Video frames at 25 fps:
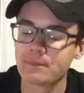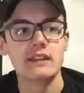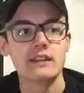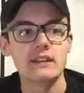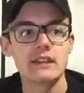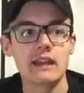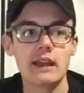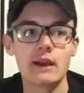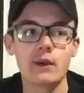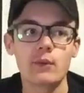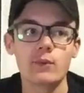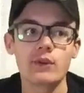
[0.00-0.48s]

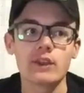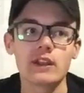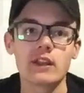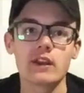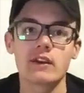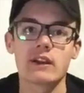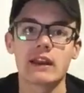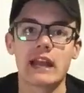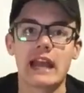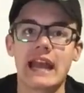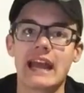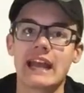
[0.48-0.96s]
Now we
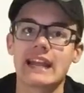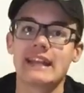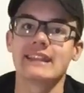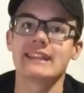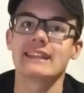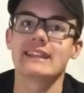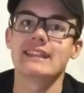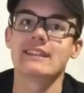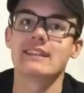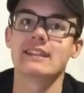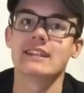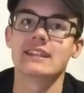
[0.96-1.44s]
are
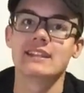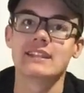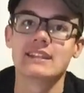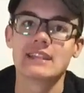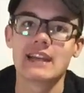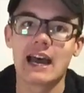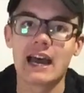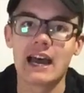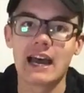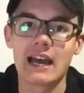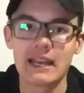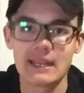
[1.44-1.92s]
at the
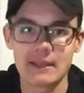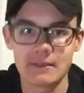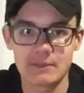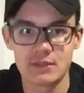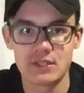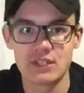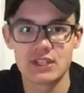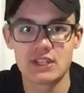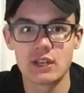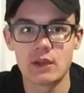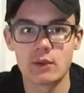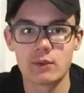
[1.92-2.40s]
Time
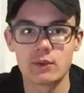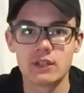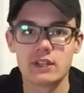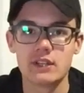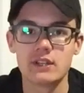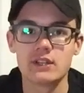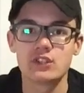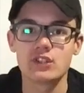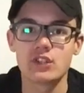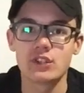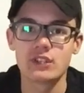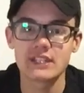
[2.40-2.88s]
Stone.
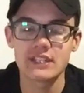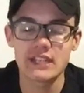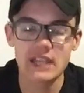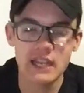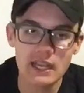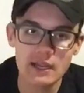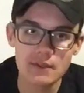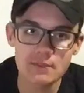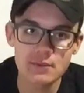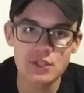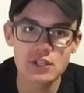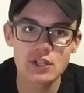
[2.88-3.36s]
So the
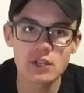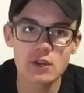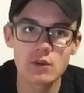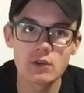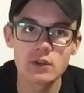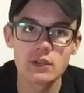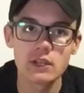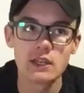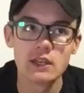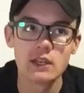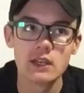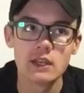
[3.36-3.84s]
Time
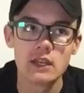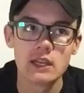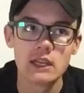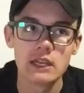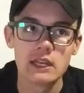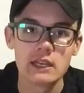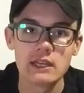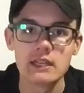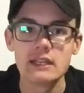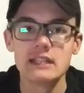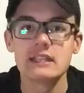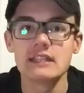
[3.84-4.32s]
Stone,
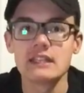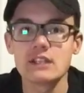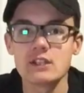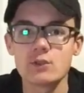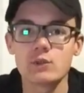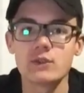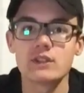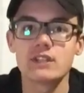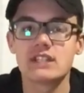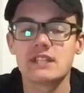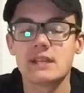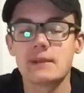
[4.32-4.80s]

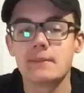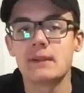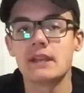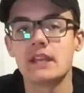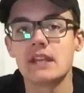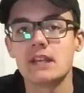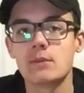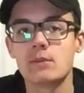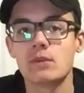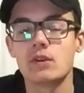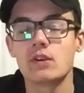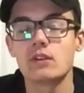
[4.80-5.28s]
this one's
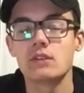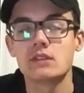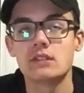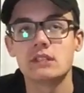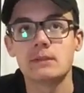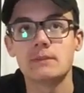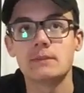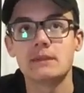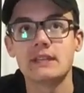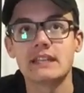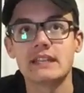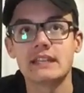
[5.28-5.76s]
debatable
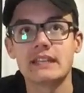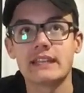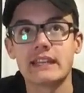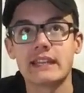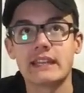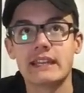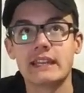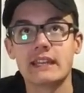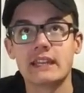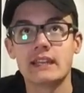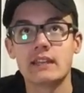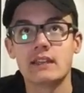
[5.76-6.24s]
to being
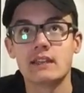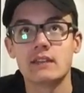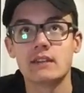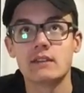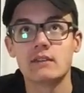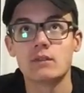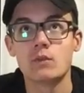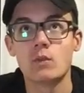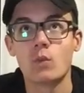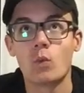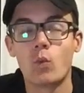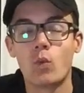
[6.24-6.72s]

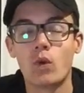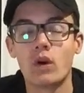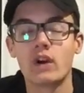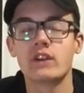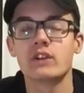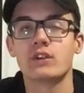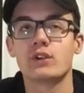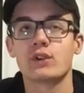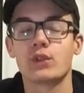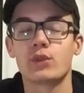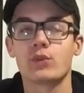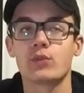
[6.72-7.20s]
in 1 or